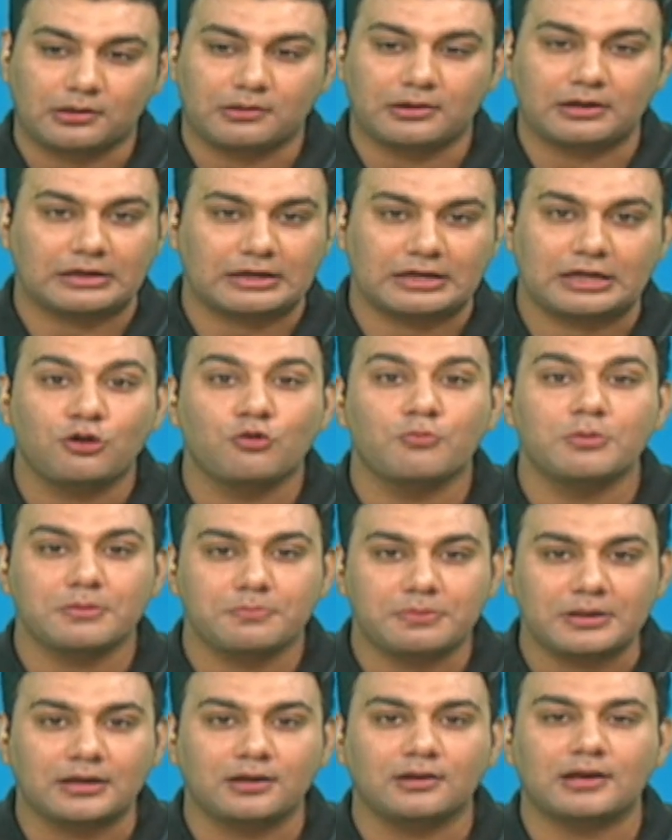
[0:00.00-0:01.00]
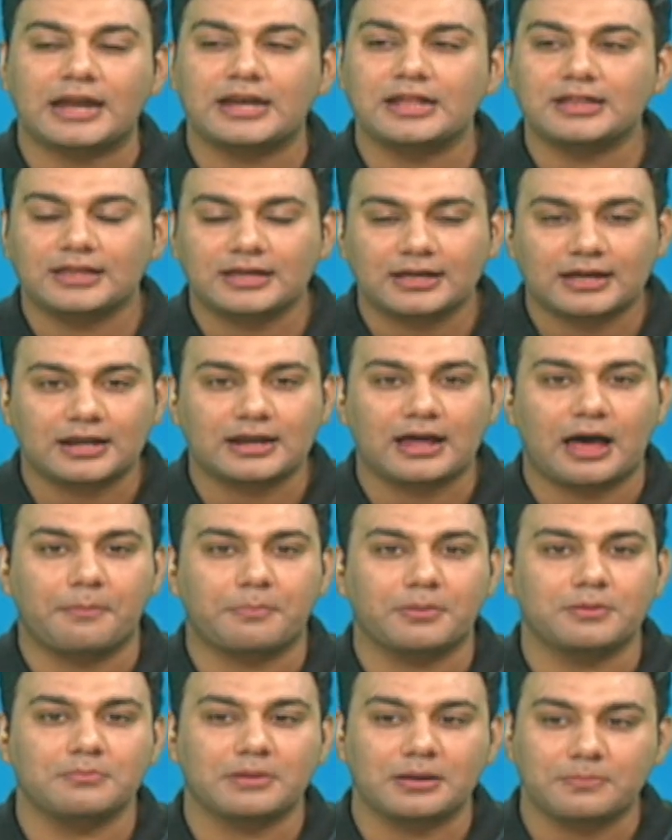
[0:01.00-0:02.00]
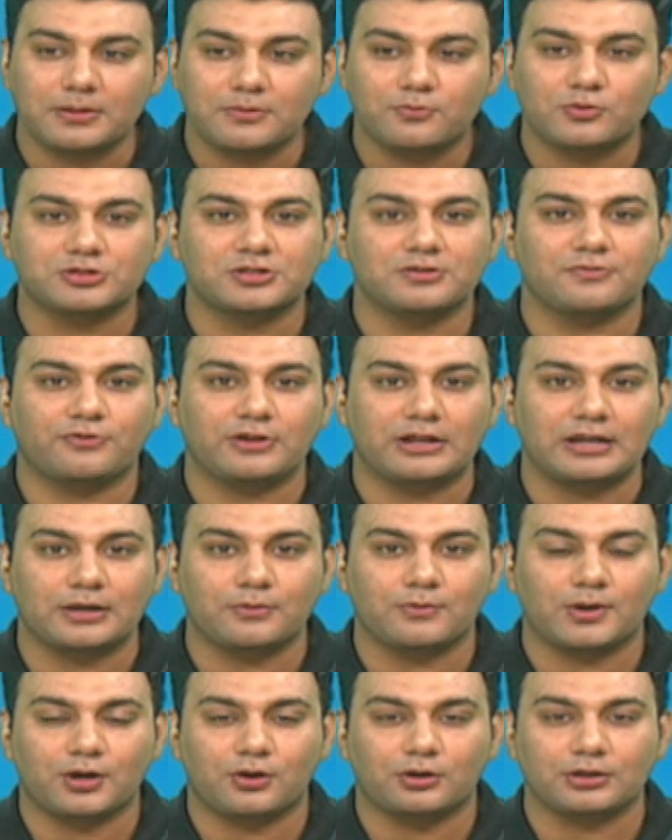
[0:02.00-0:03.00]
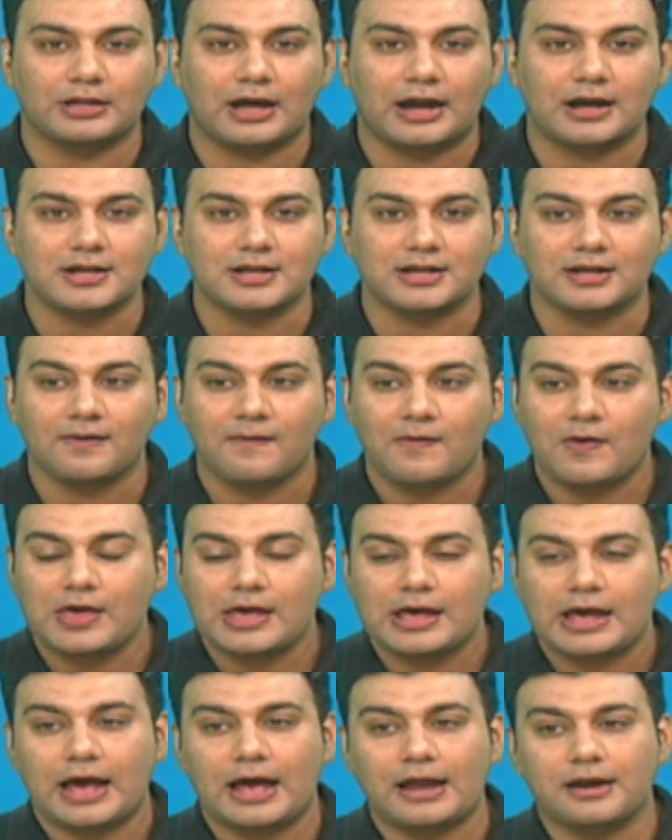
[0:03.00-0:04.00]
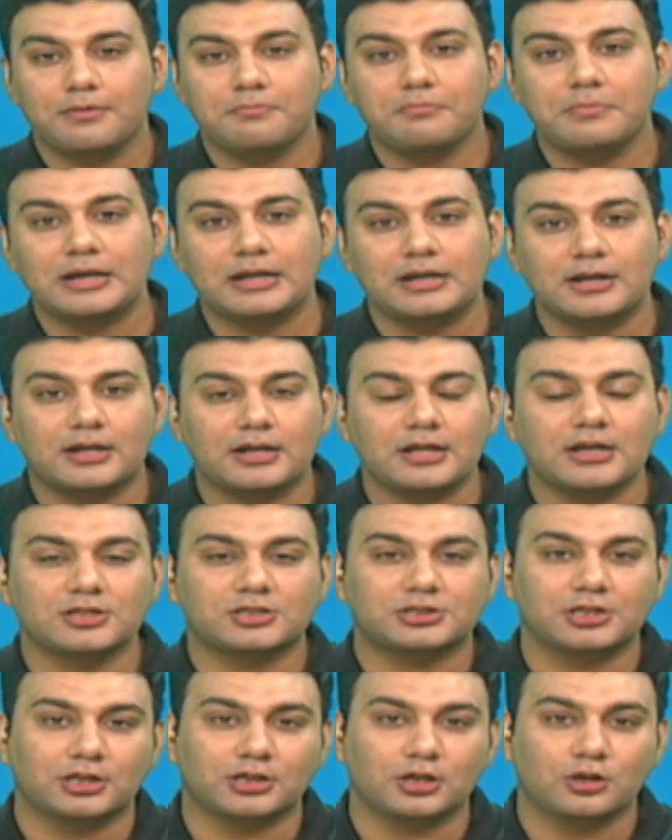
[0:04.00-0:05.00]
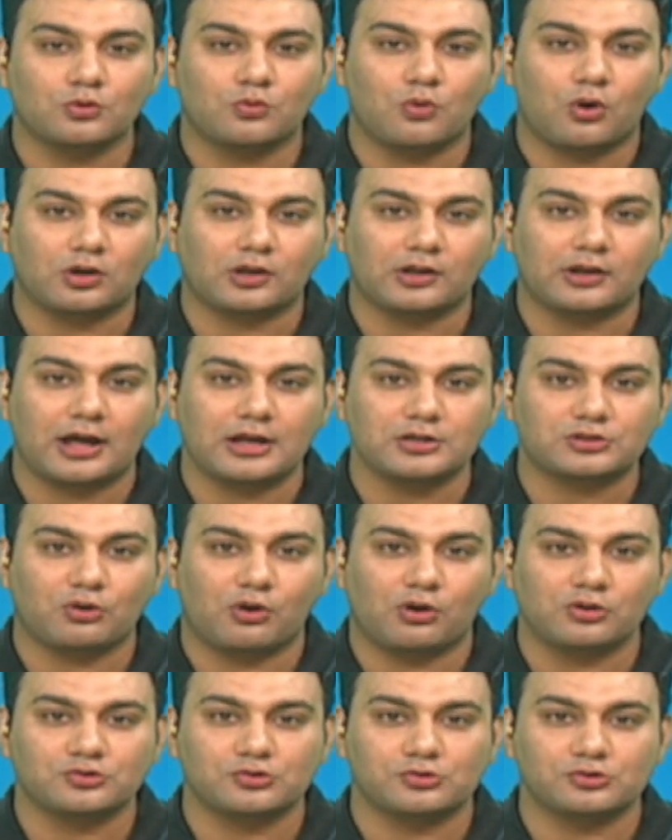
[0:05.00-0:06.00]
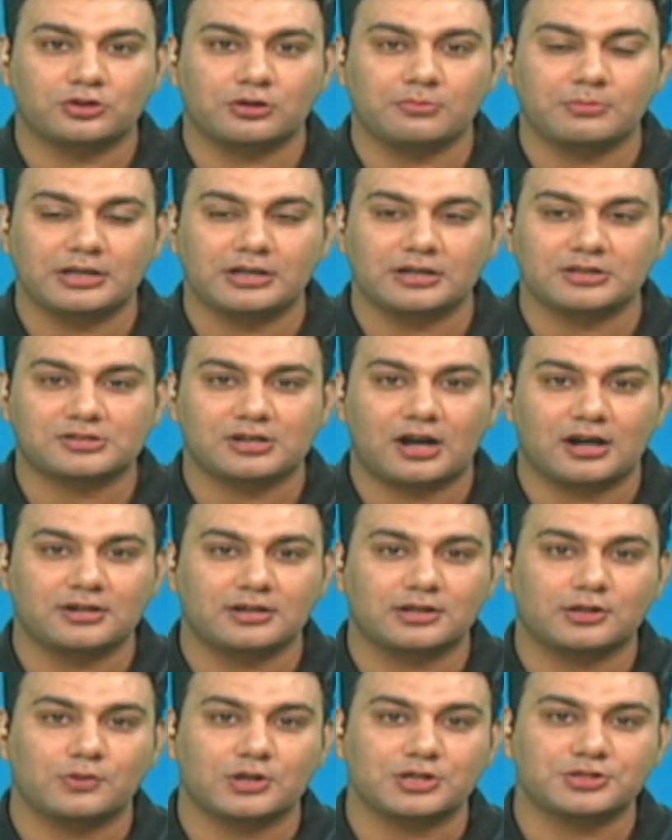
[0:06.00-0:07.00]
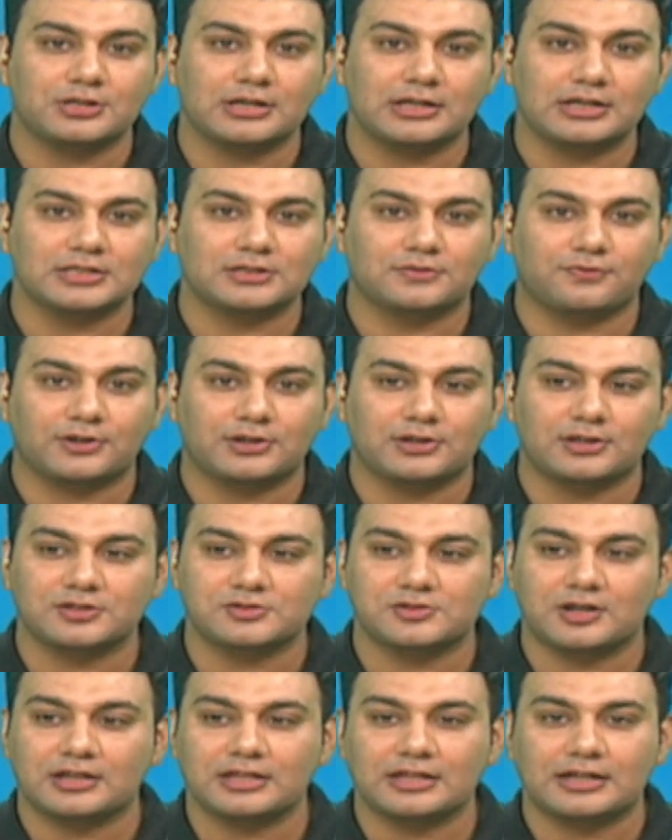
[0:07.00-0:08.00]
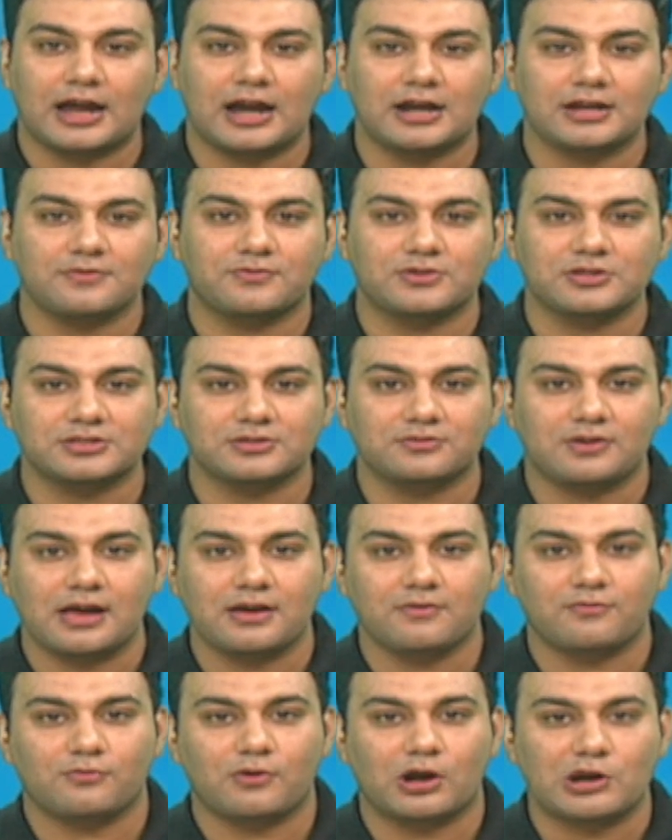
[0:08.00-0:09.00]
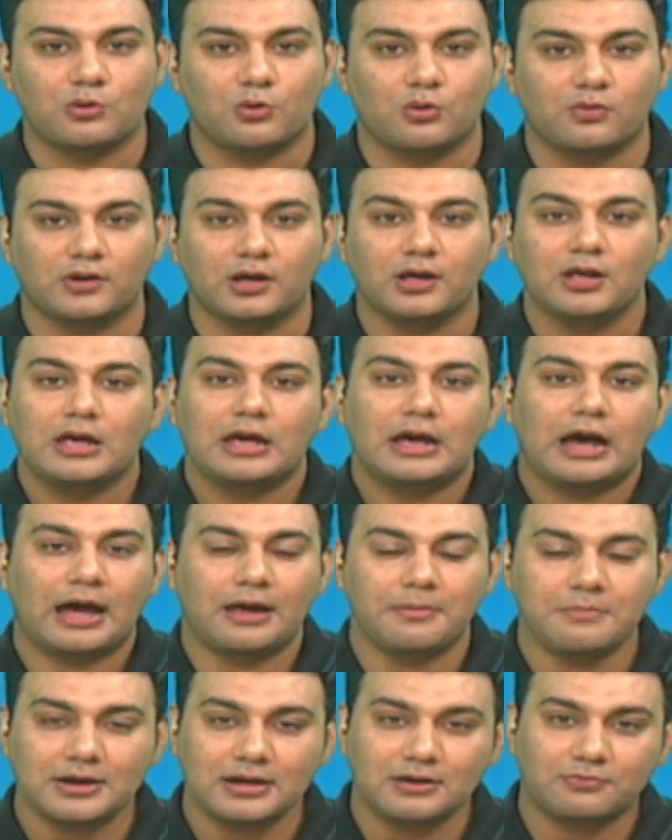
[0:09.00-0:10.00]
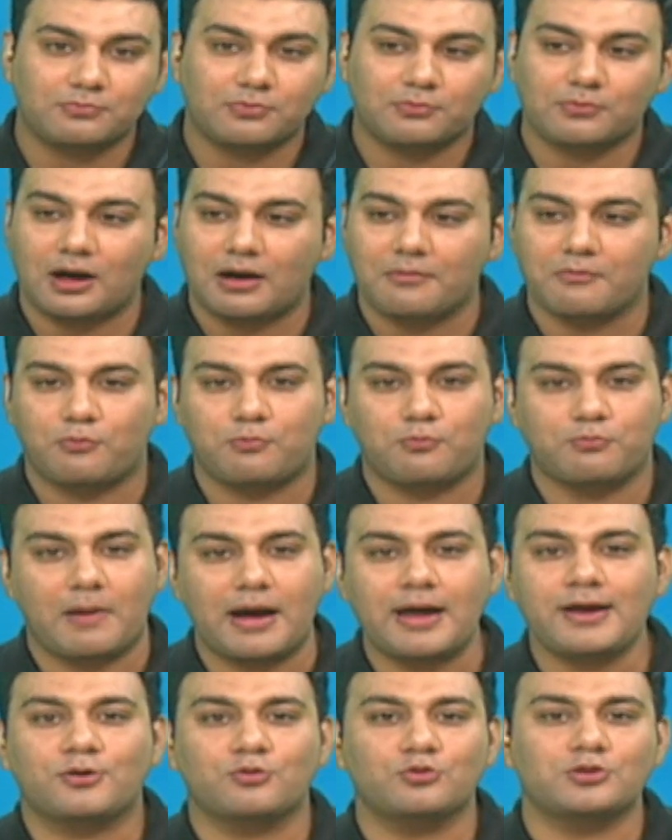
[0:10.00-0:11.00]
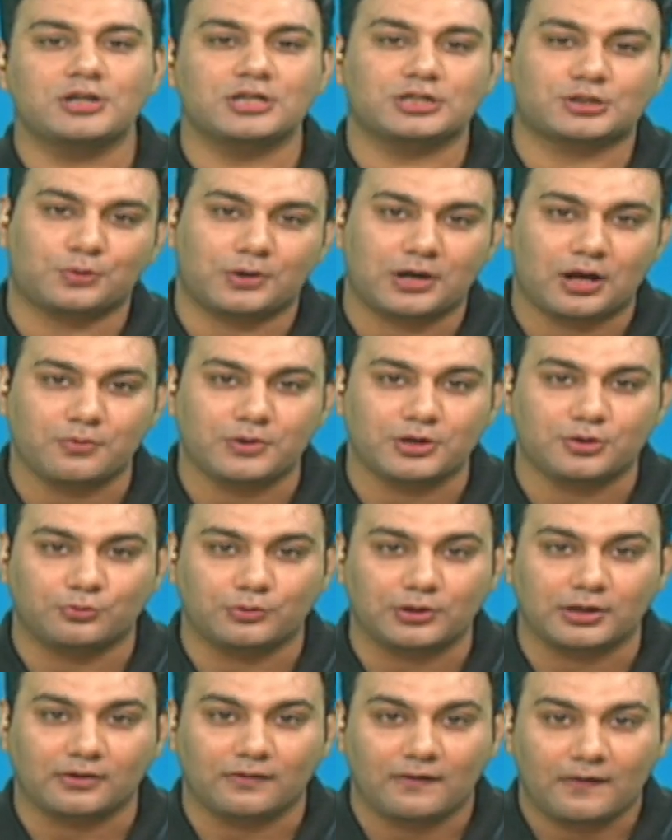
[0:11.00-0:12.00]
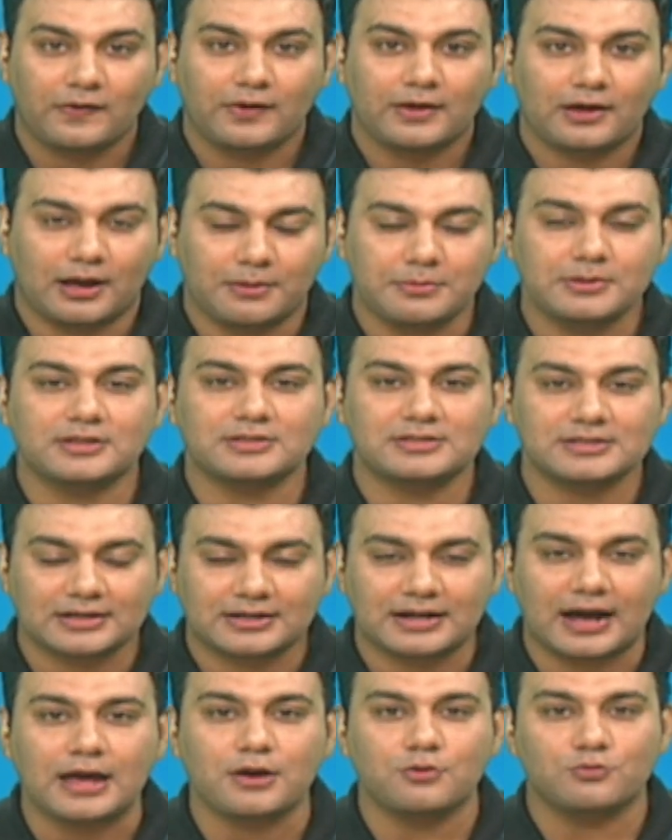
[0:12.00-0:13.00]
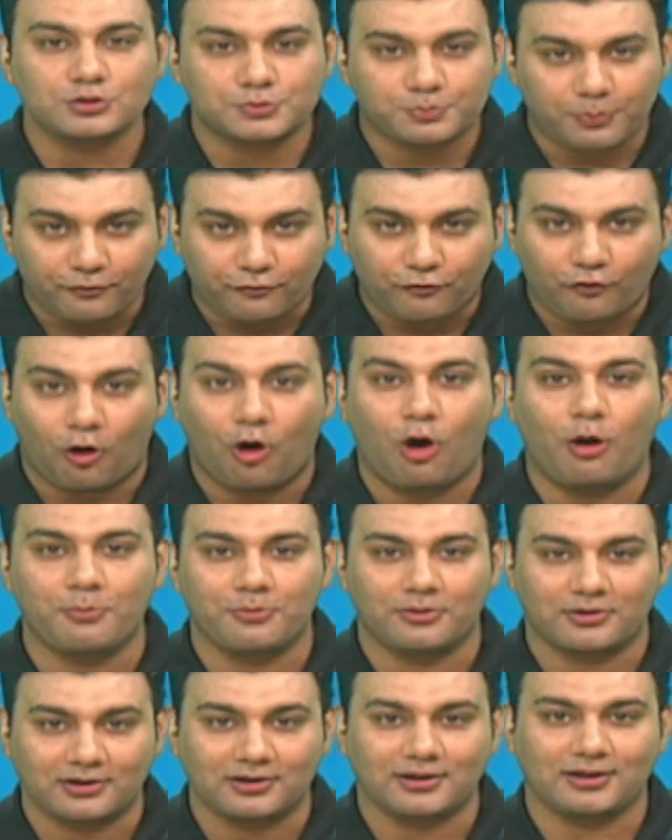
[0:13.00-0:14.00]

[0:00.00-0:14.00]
human being, anything can happen. Maybe he wasn't feeling well on that day, and immediately a certain quarter I saw on social media started questioning his fitness, that he can't even survive 1 over. I mean, my goodness, what are we doing? I mean, this is a guy who's performed